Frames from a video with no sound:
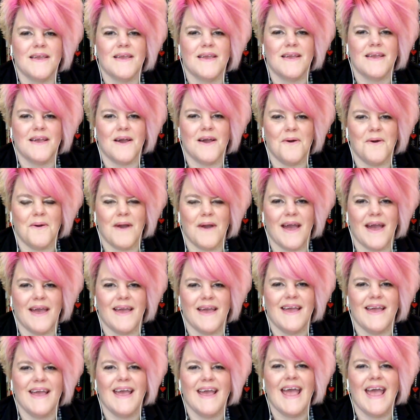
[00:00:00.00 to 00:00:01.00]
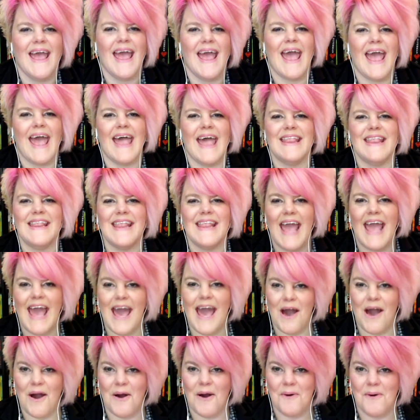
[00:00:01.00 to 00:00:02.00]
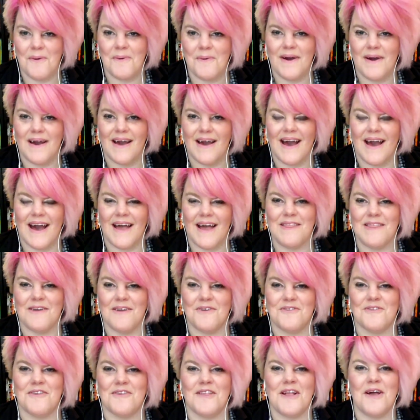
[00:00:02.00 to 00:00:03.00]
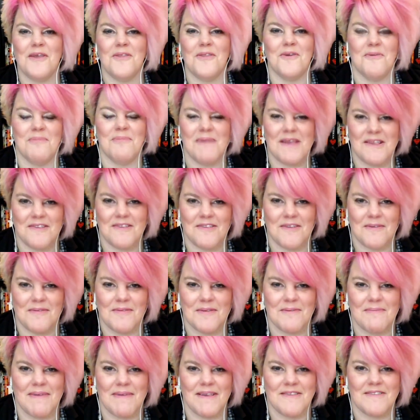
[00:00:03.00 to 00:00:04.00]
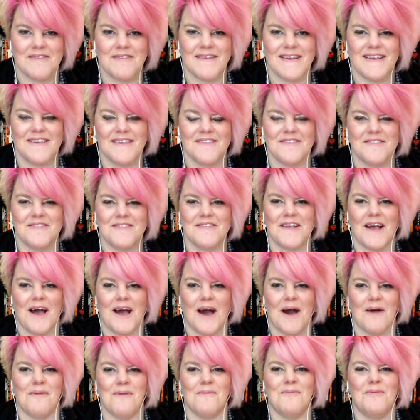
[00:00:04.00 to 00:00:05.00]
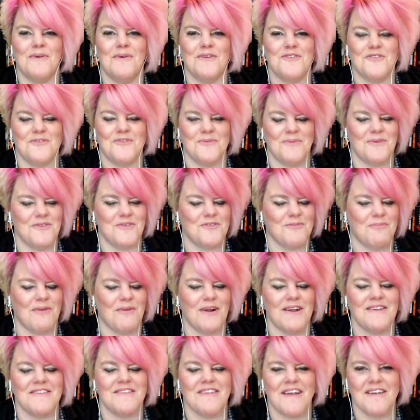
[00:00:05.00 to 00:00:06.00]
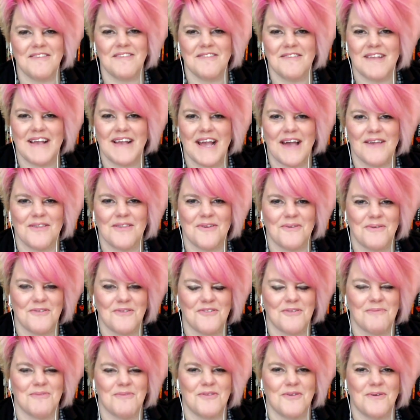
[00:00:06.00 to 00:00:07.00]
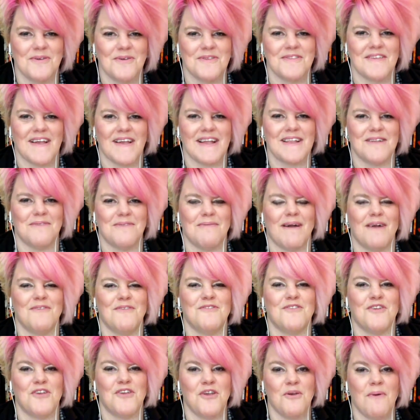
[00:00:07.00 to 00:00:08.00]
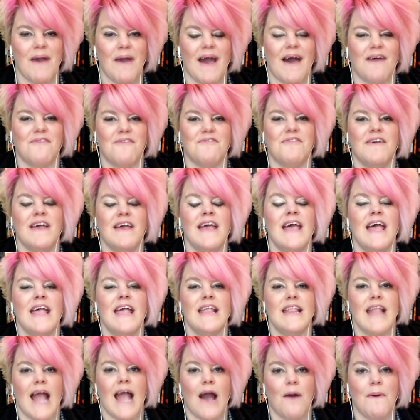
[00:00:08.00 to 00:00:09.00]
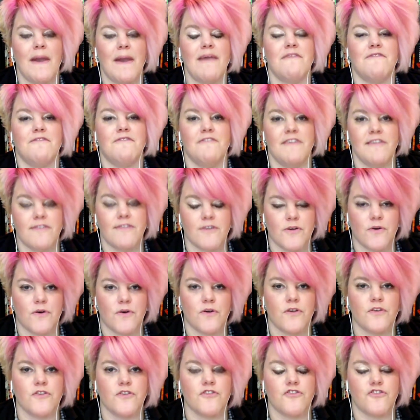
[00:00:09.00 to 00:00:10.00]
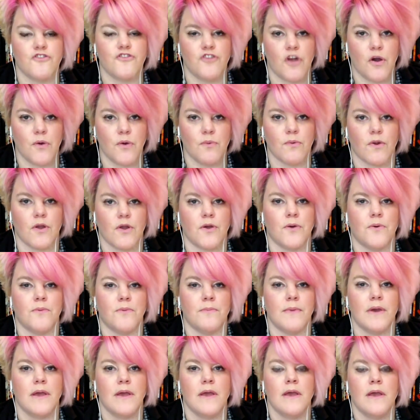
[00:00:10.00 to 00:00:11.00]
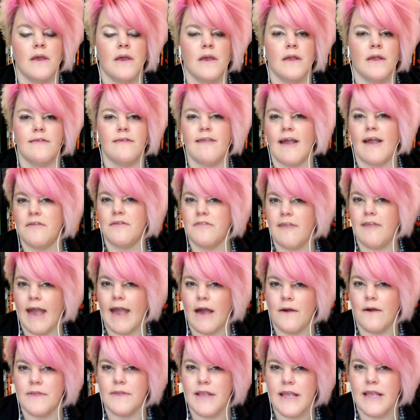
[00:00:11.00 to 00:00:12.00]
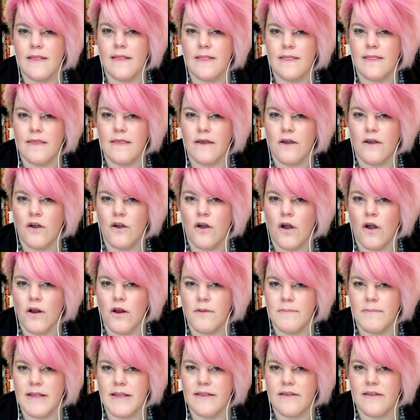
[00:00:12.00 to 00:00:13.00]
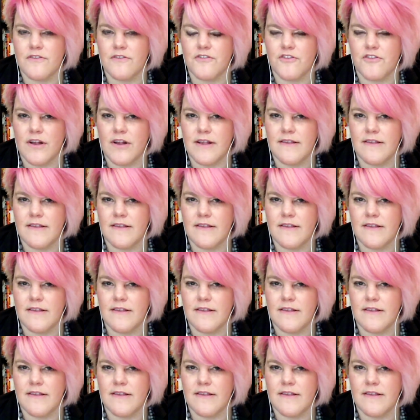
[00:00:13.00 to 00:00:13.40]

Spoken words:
Okay. And now there's another piece of the business, which brings us together, which I'm so excited about. So you have now a physical showroom downtown in the Garment District.